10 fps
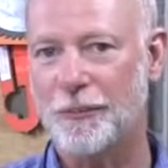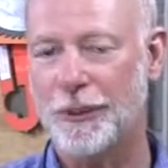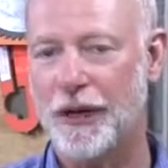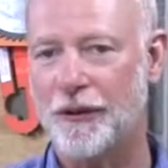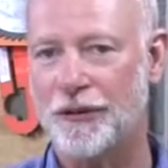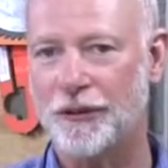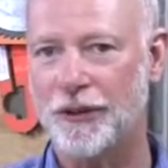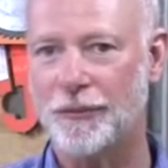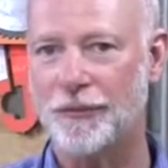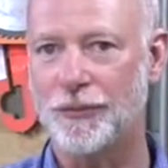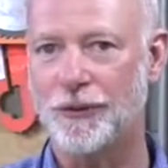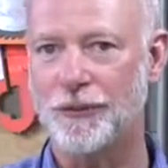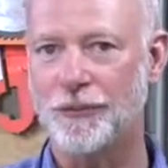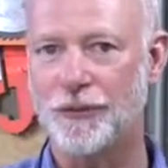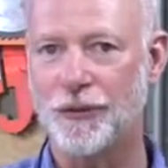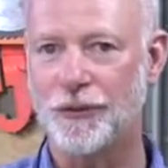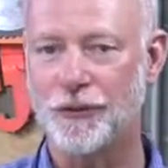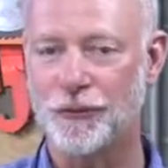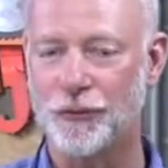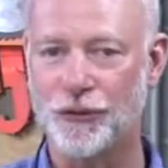power strip,
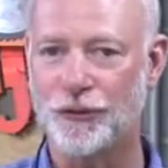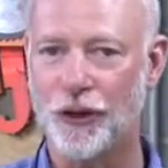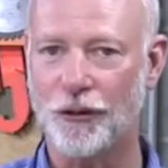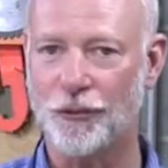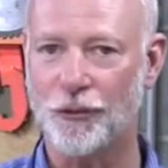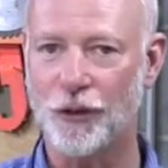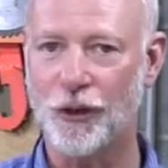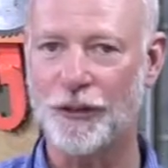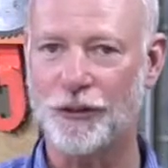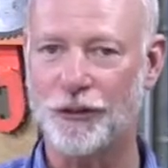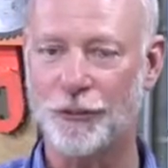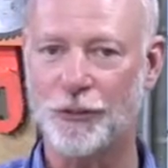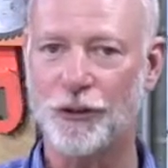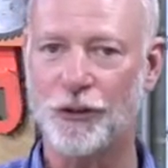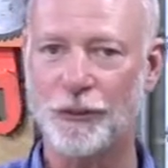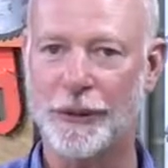which is awesome to go at your computer,